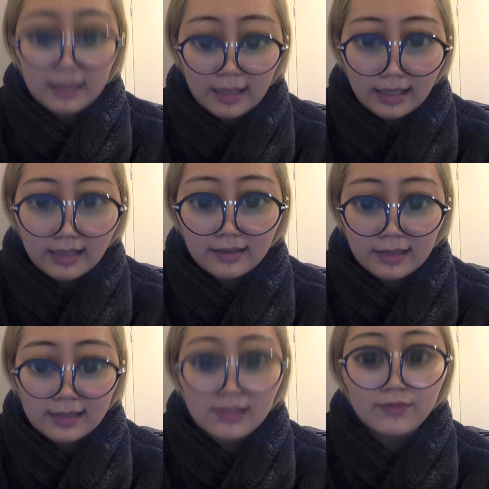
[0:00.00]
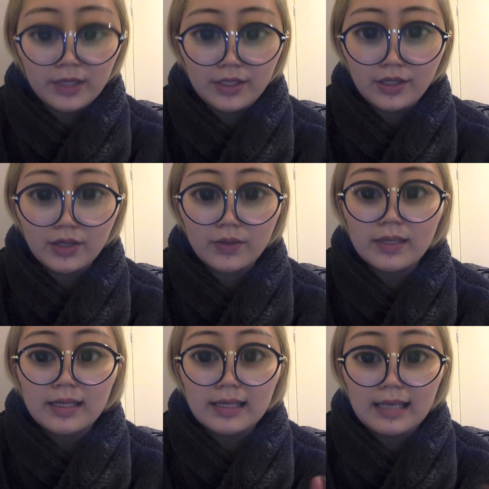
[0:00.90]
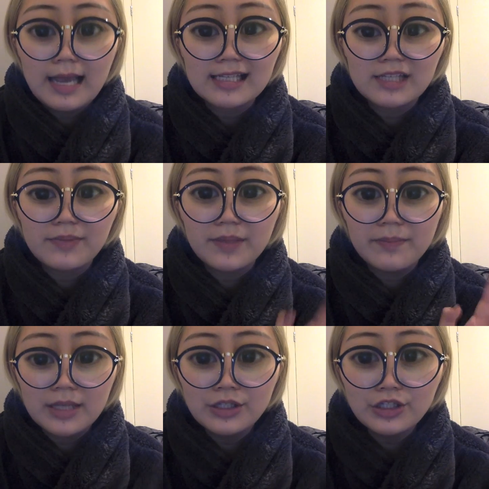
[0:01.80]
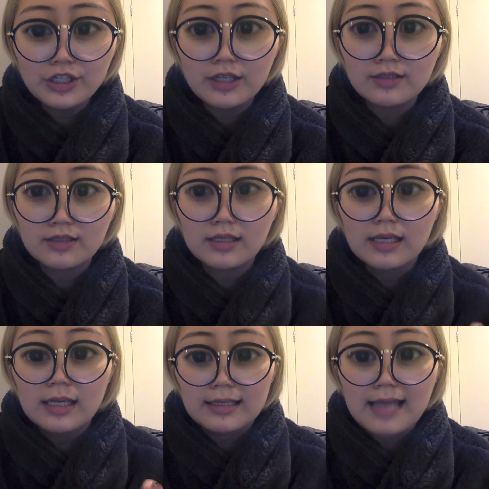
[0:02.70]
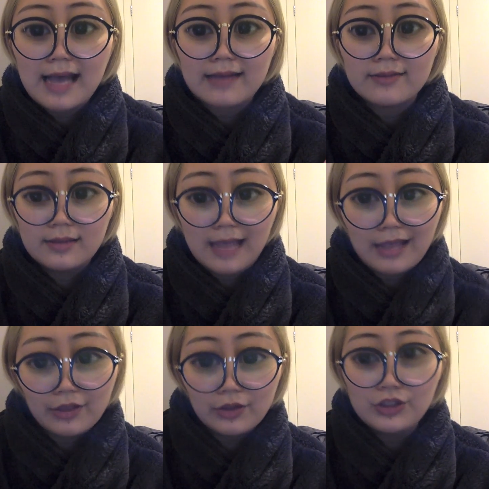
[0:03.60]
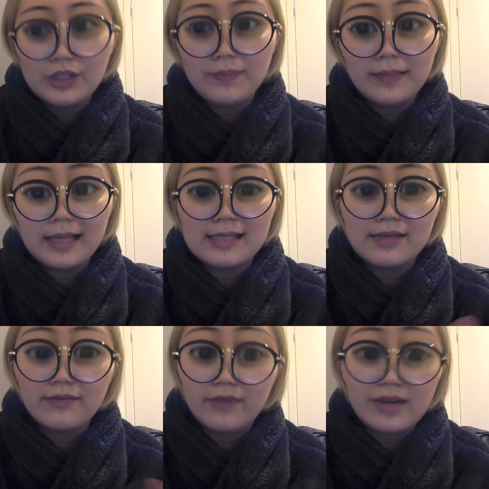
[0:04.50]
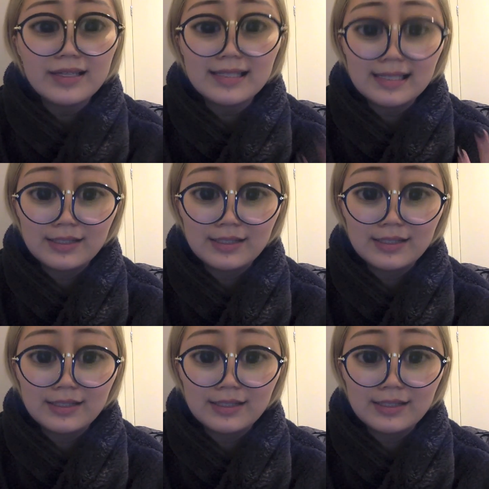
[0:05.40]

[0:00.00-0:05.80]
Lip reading: In this video, it has been mentioned that technology plays a very